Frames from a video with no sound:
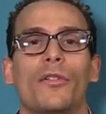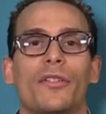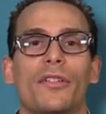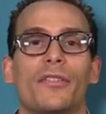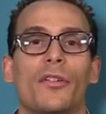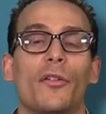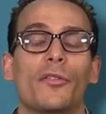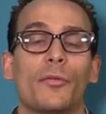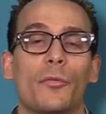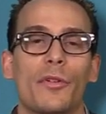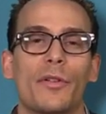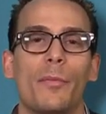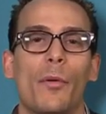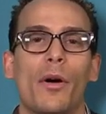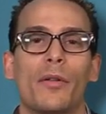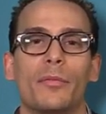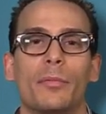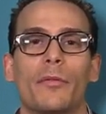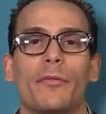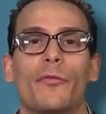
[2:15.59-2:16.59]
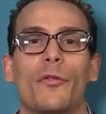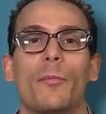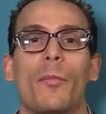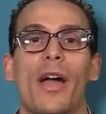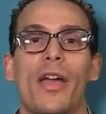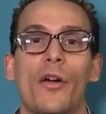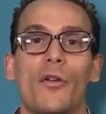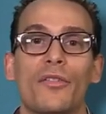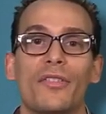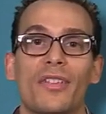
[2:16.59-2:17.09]
is also responsible for
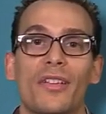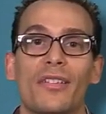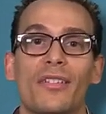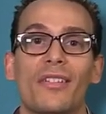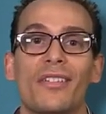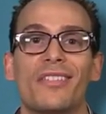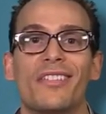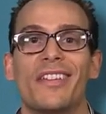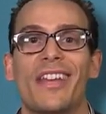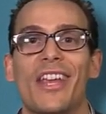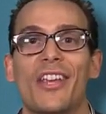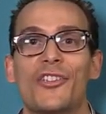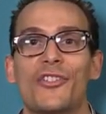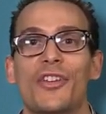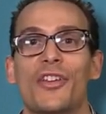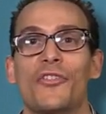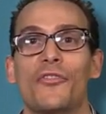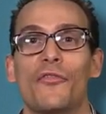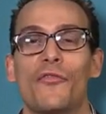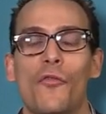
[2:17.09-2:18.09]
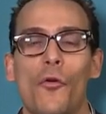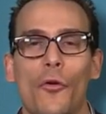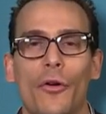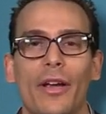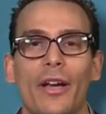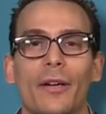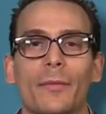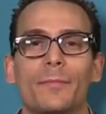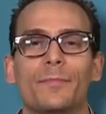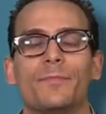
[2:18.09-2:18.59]
meiosis, sedation, and
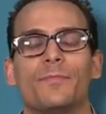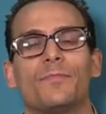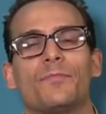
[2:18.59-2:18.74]
euphoria.